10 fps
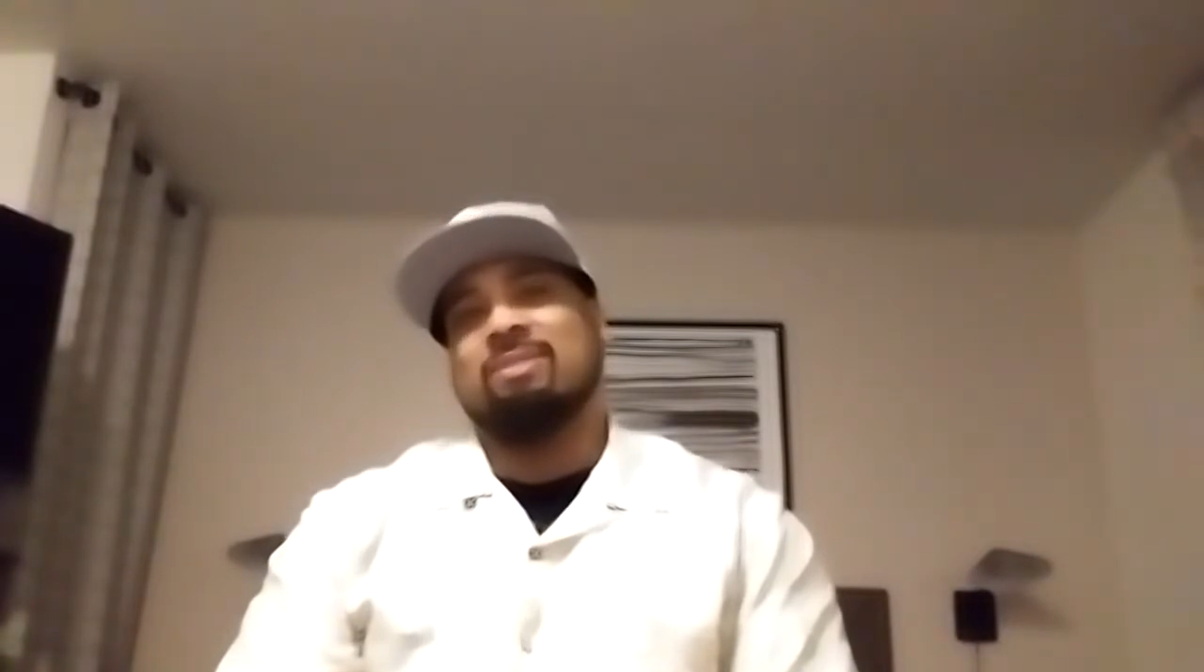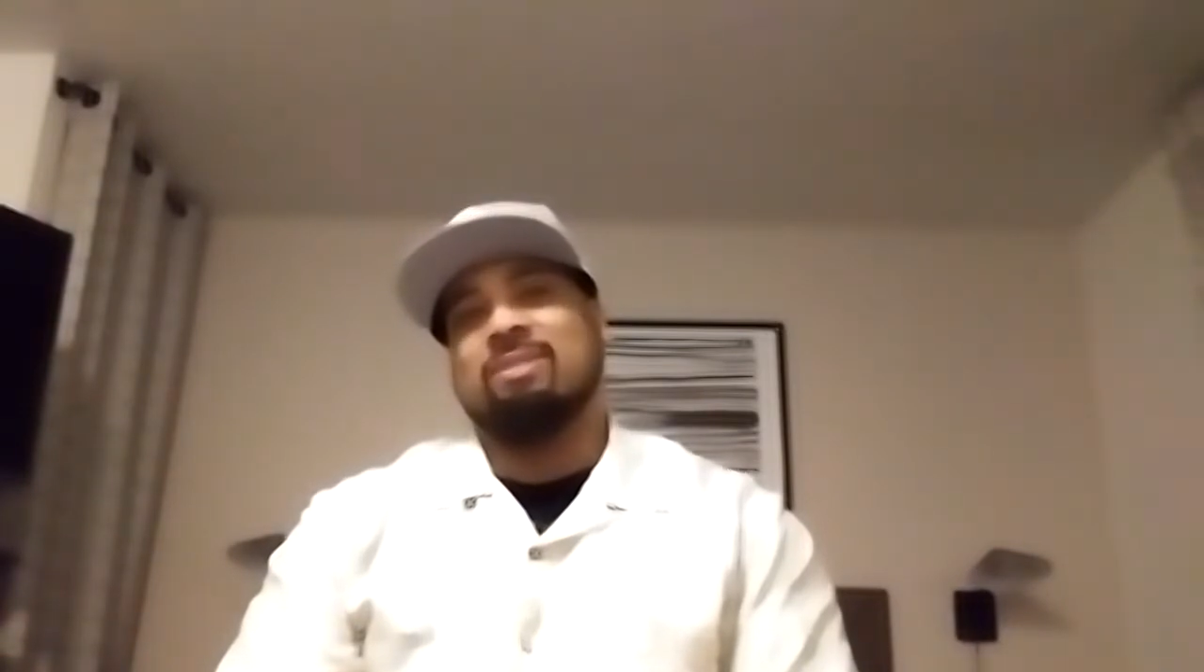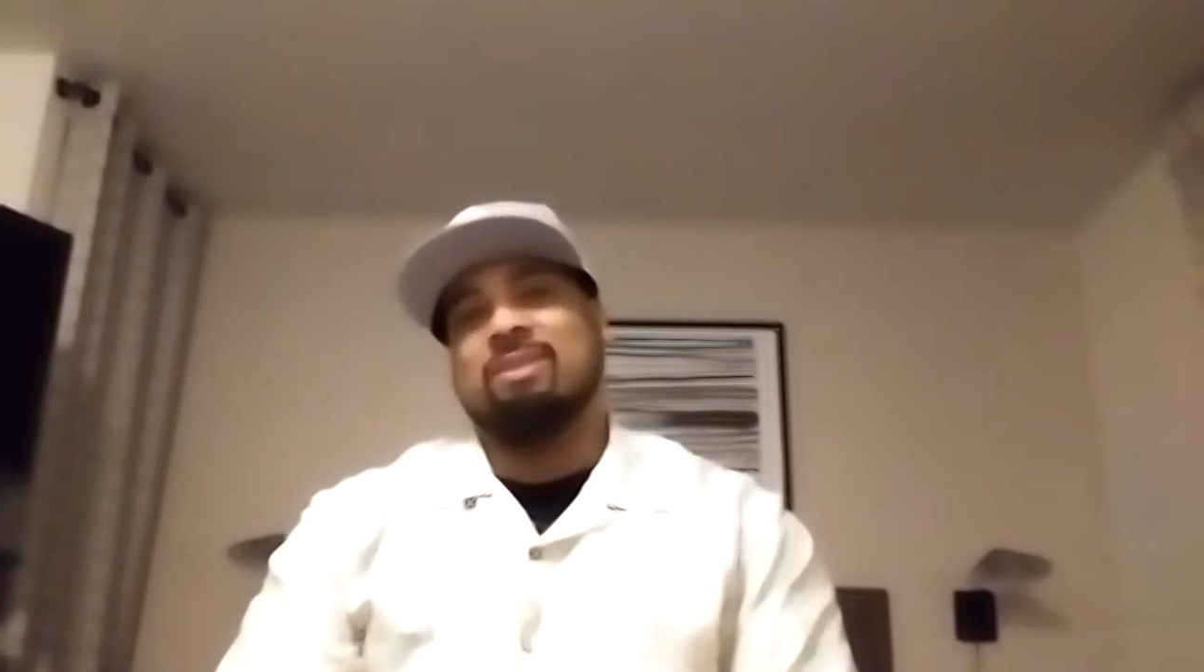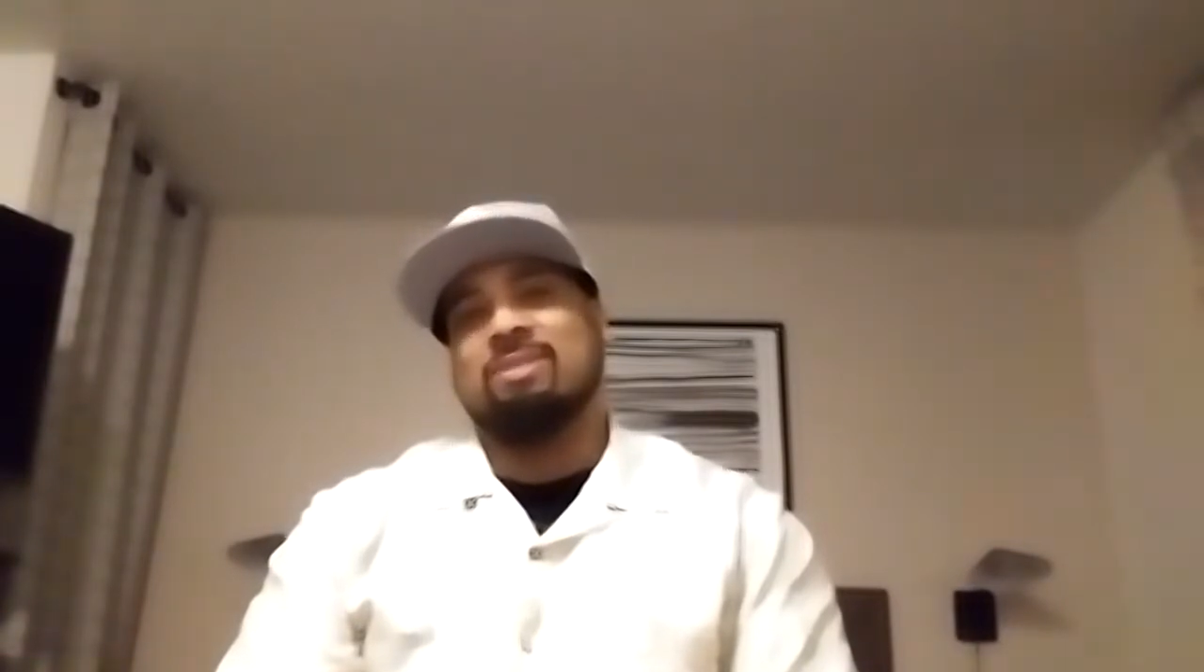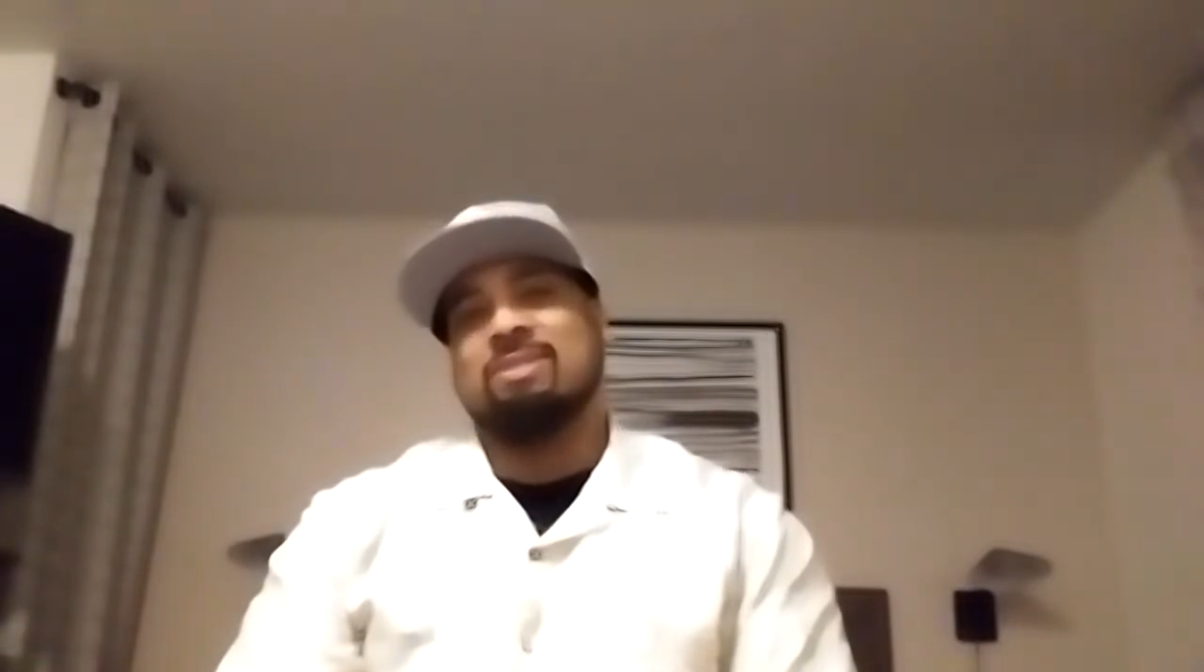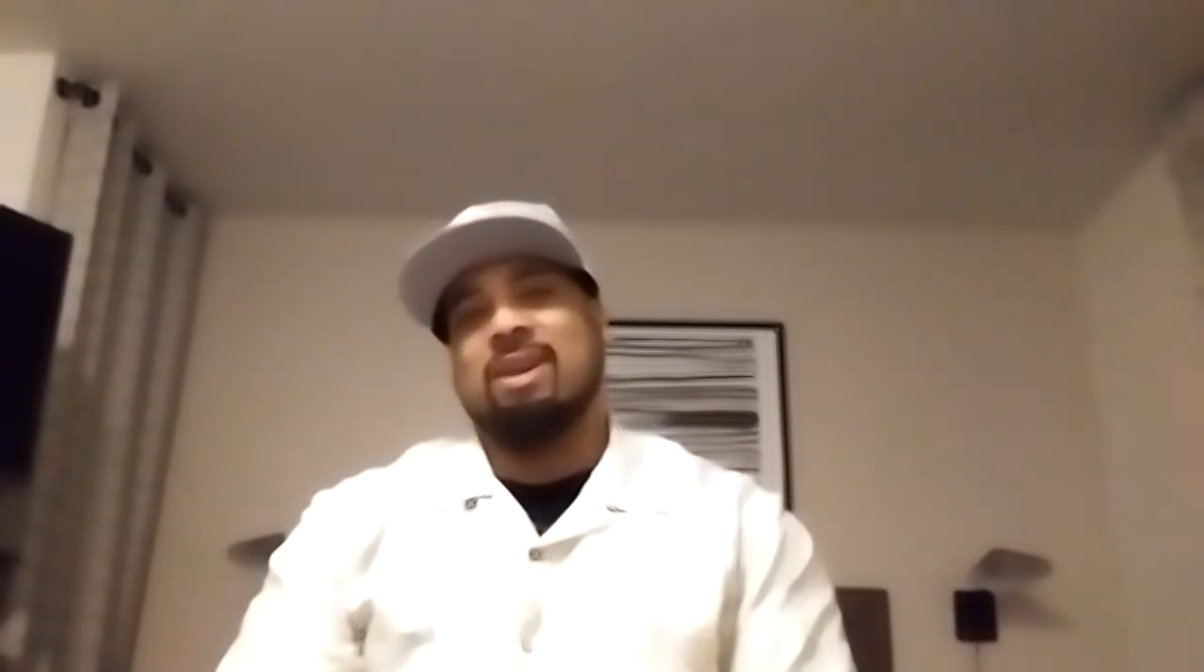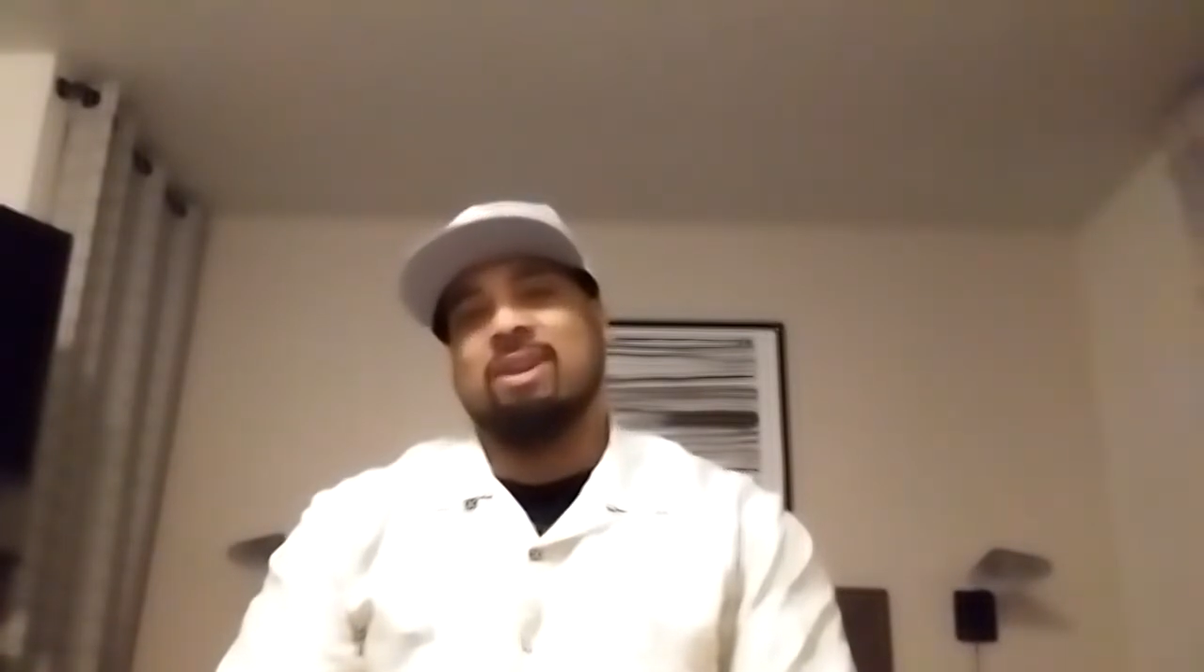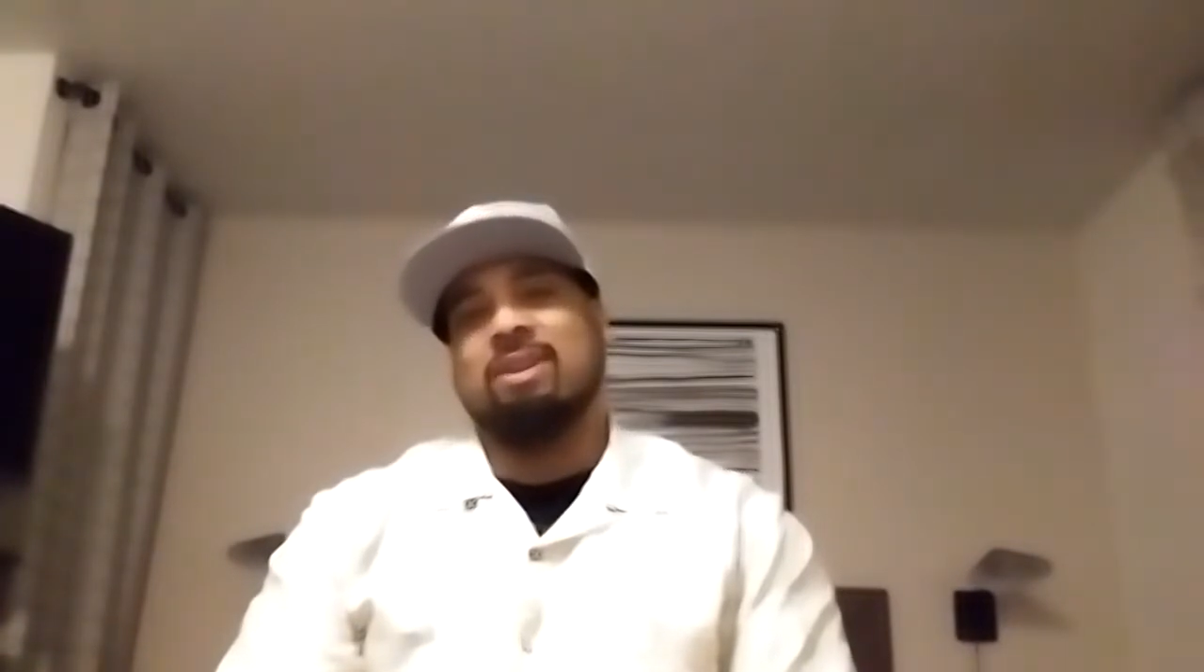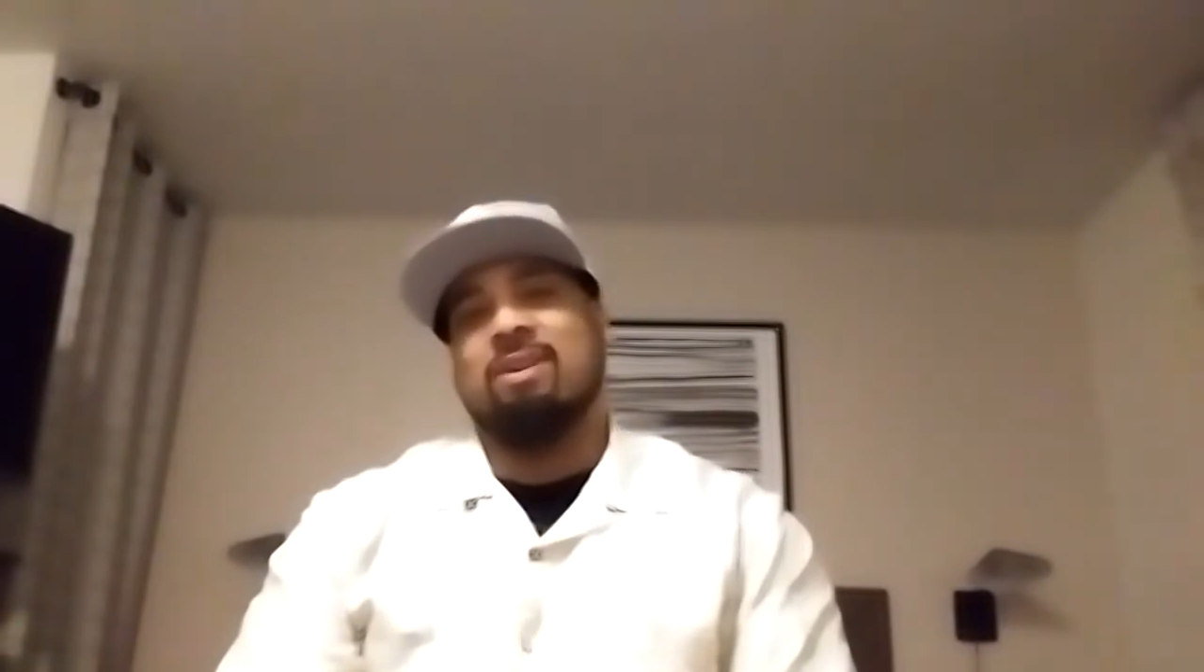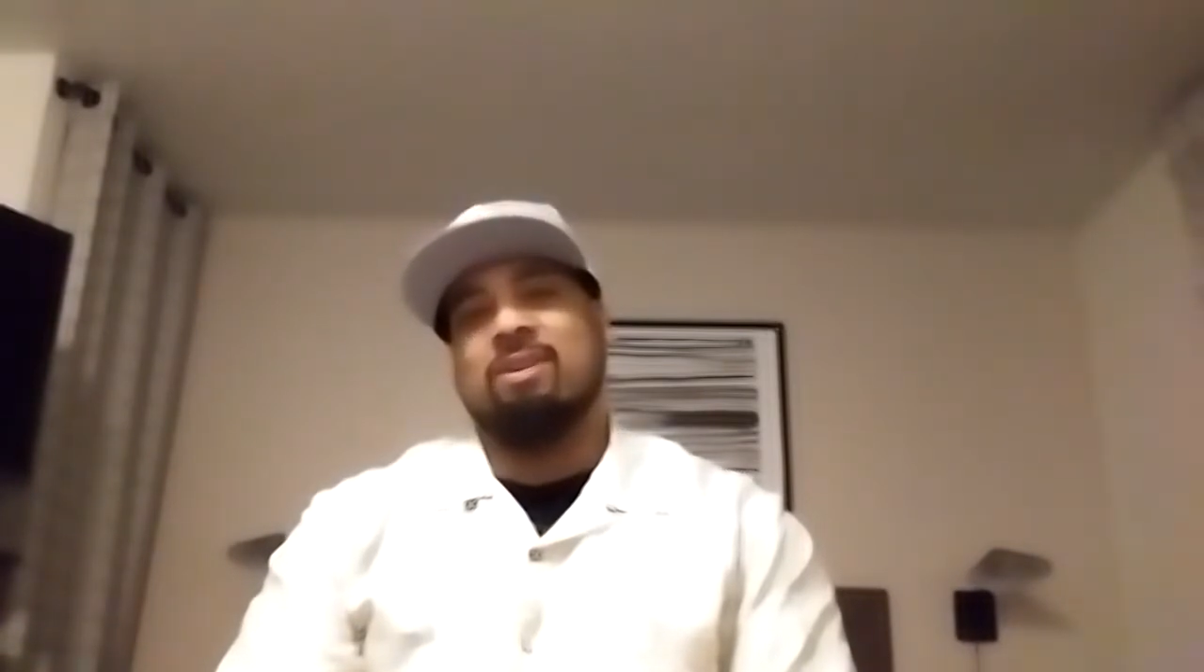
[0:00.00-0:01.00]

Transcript: The second